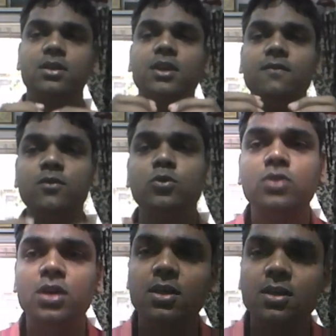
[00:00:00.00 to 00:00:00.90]
give you
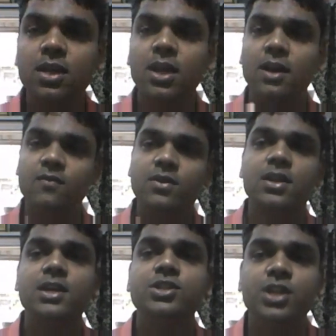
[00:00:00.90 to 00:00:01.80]
the learning after
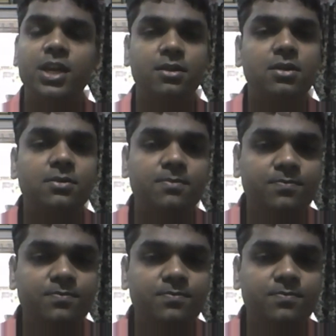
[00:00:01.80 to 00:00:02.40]
I share the